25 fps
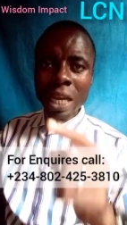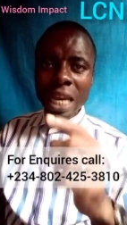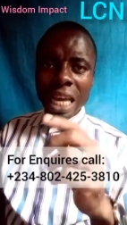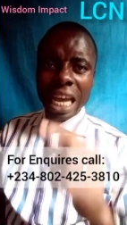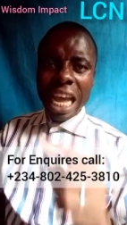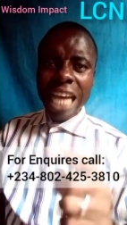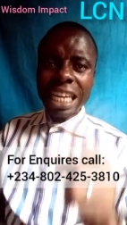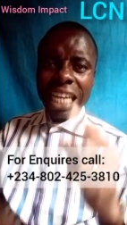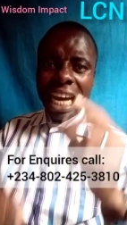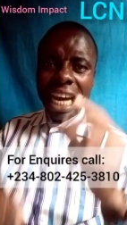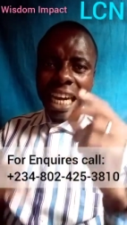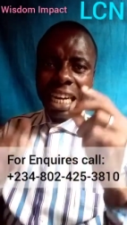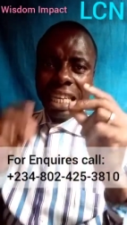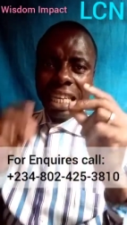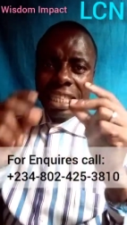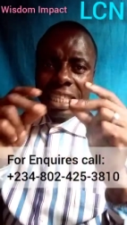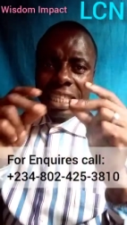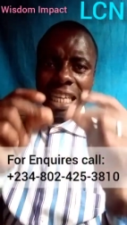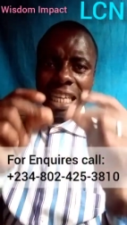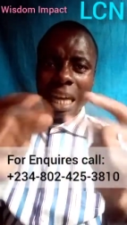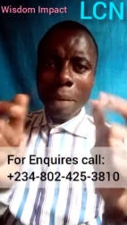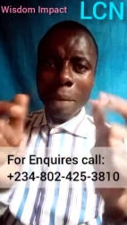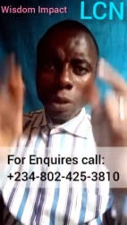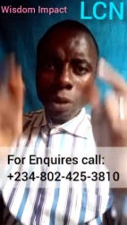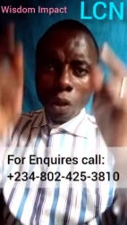And I release the
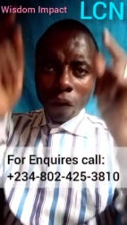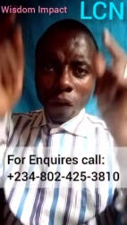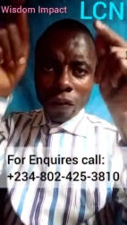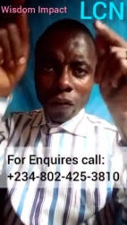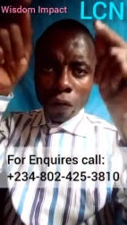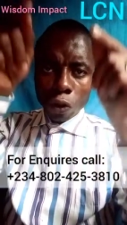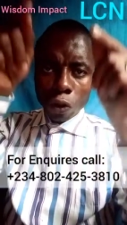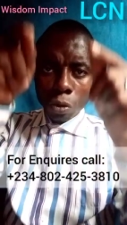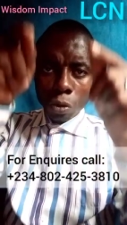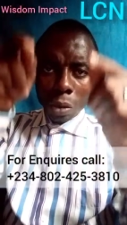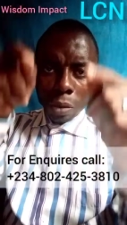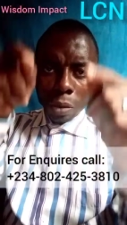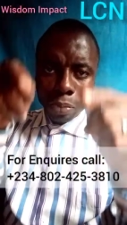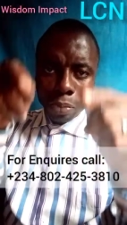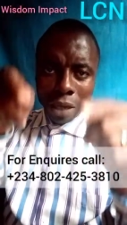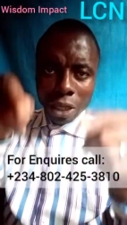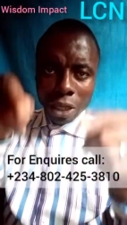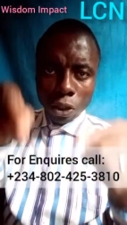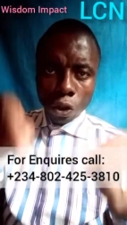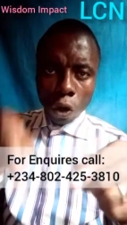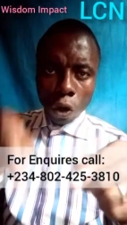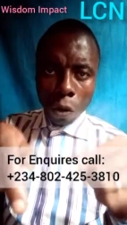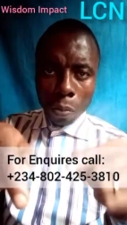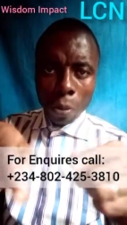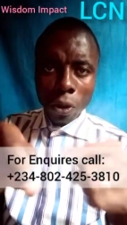garment of favor to be
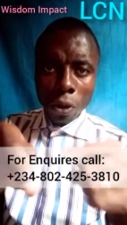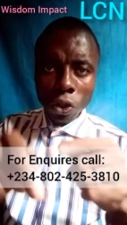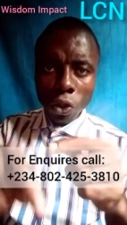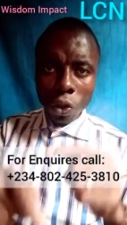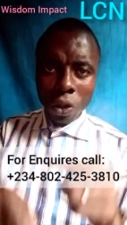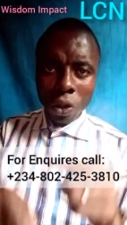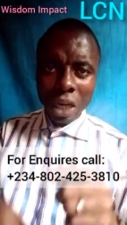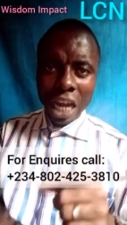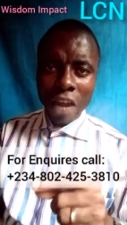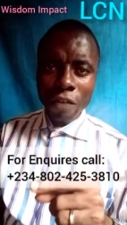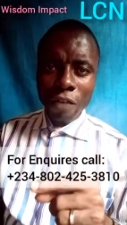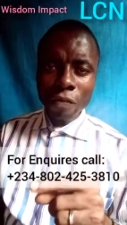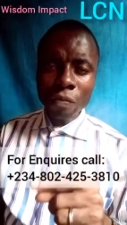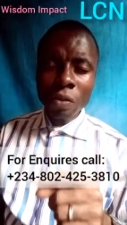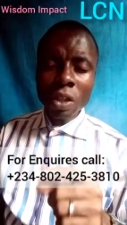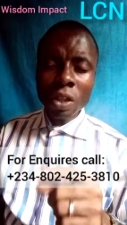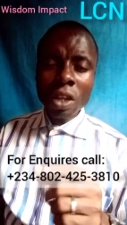placed upon your life.